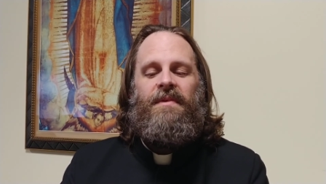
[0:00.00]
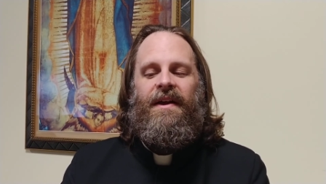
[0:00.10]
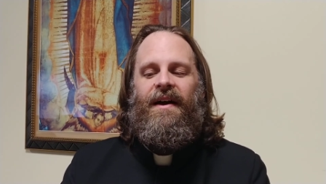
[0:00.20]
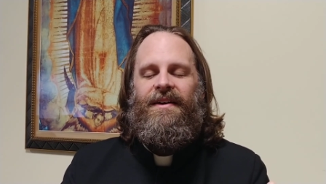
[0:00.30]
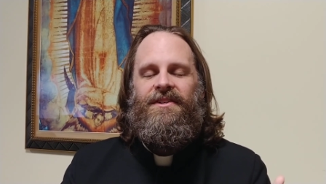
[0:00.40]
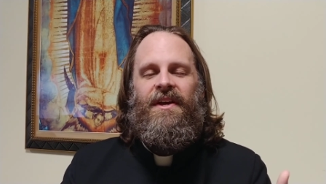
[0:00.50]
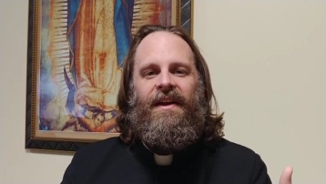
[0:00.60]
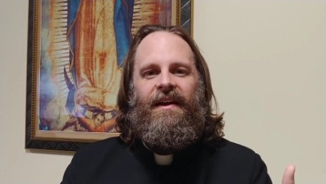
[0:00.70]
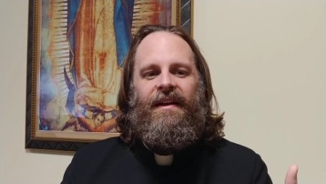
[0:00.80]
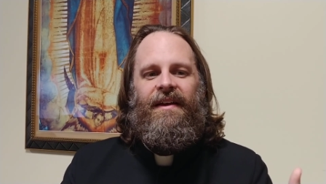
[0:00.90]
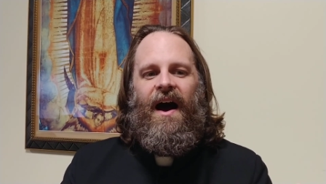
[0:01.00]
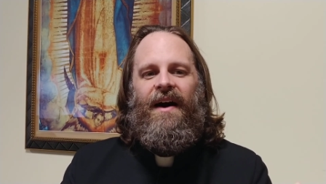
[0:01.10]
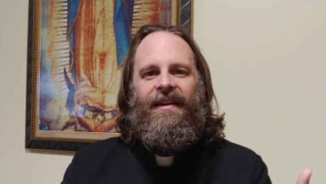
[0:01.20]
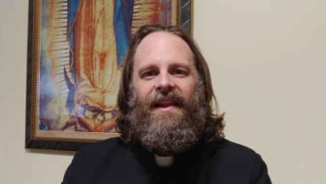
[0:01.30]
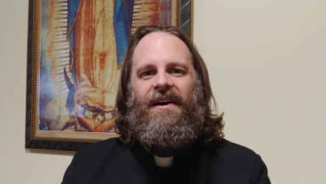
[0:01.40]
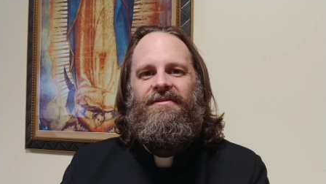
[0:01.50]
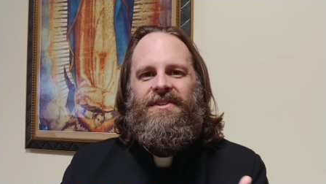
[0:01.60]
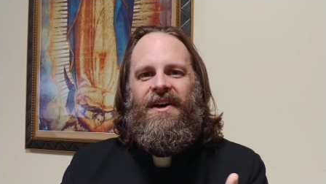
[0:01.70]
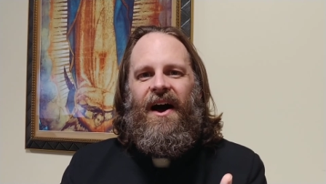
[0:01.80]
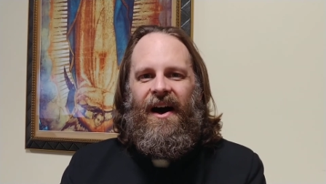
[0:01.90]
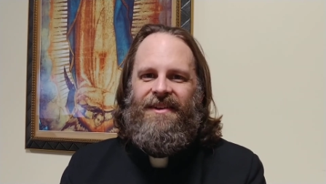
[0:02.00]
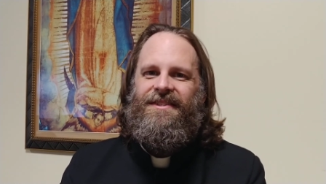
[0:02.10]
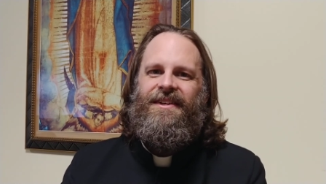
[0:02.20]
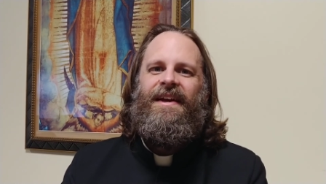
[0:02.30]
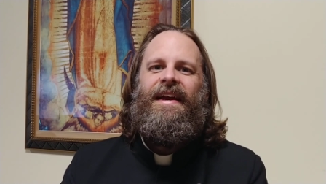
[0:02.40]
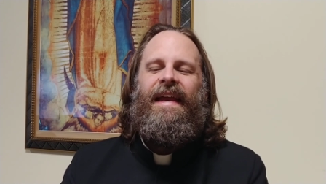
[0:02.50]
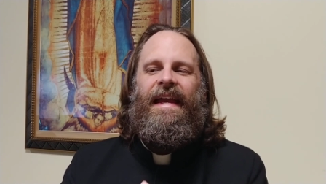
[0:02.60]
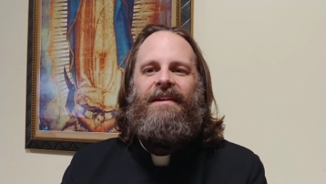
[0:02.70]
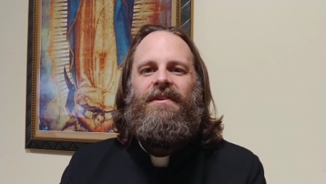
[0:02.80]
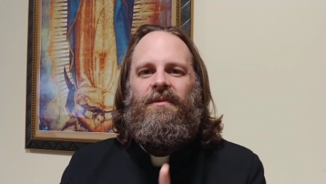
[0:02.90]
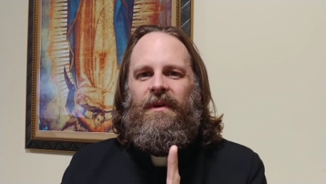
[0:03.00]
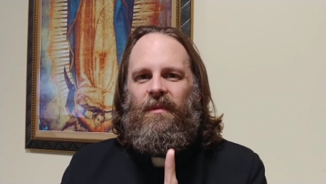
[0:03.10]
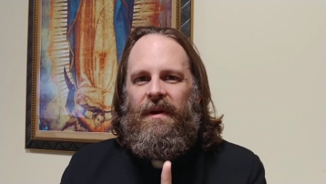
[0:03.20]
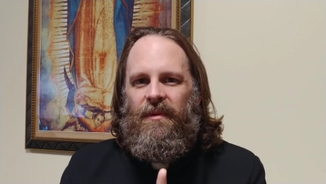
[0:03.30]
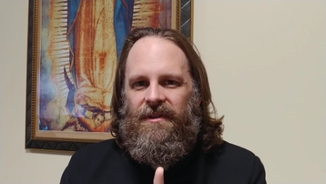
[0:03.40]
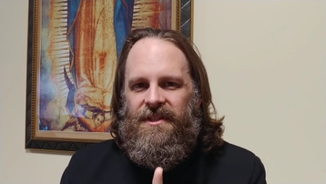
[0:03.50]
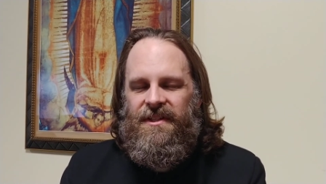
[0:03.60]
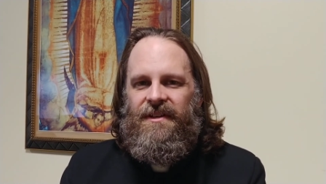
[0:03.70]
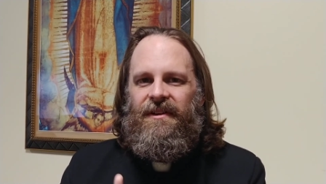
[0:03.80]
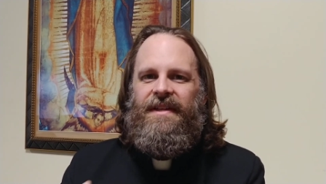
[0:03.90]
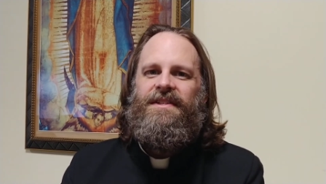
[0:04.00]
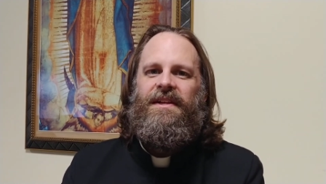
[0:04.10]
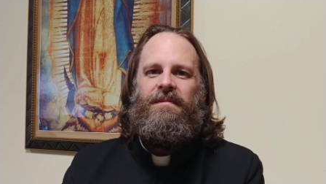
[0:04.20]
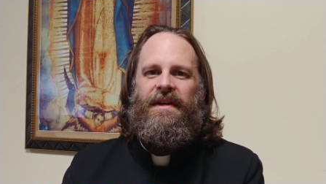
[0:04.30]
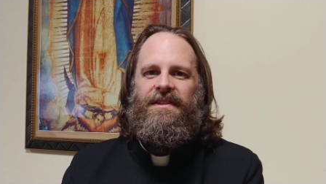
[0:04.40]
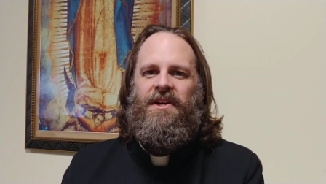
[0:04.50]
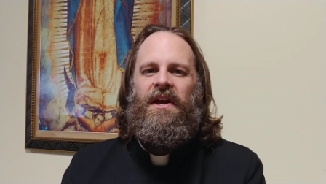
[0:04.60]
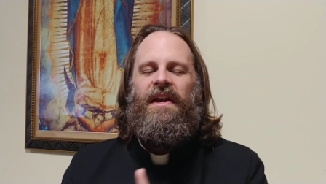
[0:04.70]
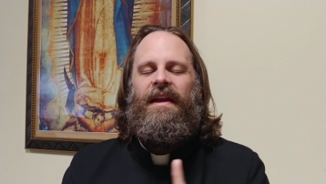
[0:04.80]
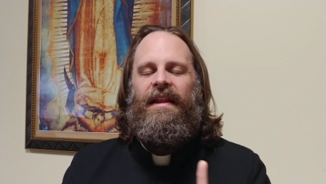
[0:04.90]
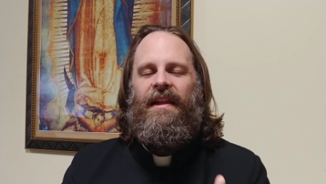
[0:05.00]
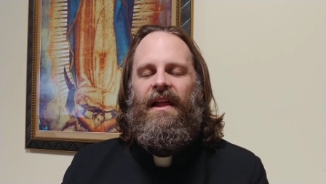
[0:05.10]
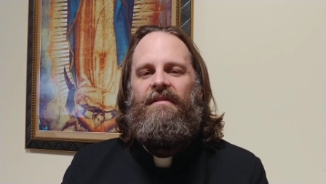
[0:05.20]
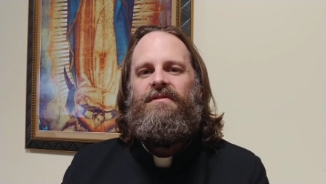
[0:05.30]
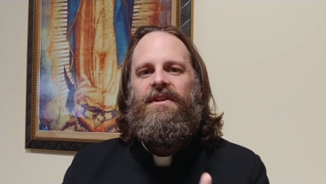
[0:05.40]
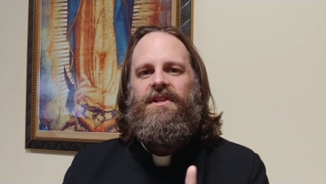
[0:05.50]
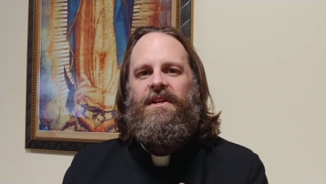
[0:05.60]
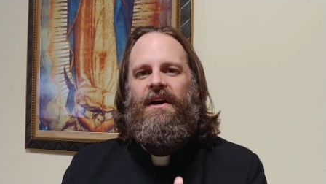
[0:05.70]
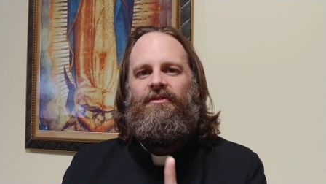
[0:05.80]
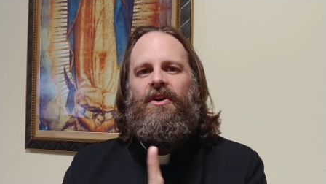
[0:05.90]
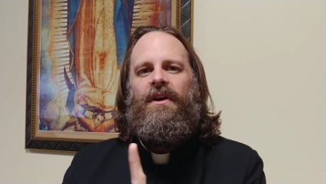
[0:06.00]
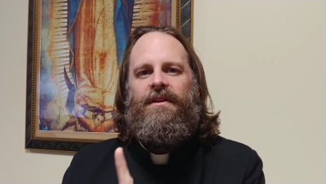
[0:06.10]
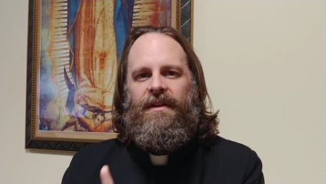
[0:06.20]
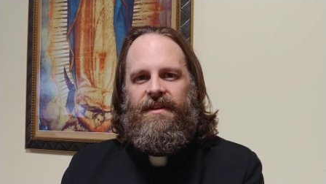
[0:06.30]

because God loves us even when we were still his enemies, he loved us enough to